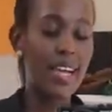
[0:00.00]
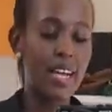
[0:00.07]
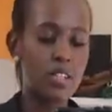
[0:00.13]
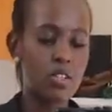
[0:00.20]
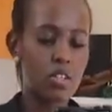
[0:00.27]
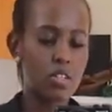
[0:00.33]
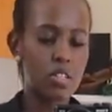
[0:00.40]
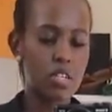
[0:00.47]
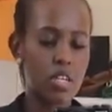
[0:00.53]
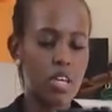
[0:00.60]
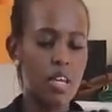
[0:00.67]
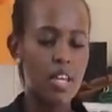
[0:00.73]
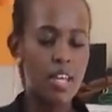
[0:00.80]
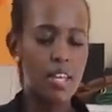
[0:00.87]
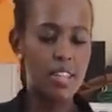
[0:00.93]
I can't talk
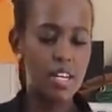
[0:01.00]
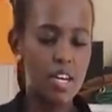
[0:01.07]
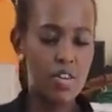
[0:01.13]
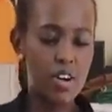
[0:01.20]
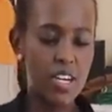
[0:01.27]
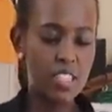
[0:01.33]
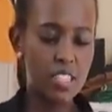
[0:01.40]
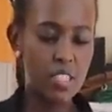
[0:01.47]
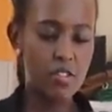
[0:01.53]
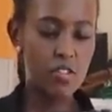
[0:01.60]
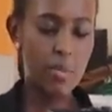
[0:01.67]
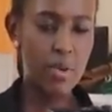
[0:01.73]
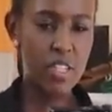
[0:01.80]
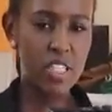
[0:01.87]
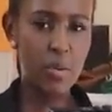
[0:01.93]
today. The dress is
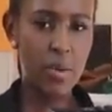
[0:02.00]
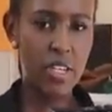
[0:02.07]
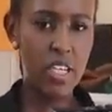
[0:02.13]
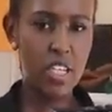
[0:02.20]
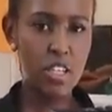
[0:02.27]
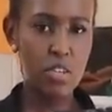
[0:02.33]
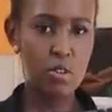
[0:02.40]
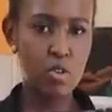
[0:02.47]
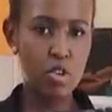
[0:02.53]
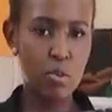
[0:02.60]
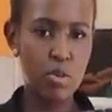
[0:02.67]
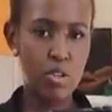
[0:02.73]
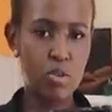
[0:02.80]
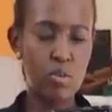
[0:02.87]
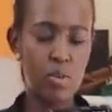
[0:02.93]
from LC Waikiki. You saw
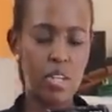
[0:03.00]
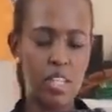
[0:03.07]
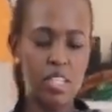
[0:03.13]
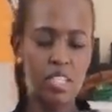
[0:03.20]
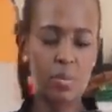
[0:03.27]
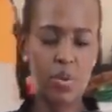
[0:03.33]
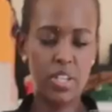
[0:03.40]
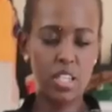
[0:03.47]
me do the LC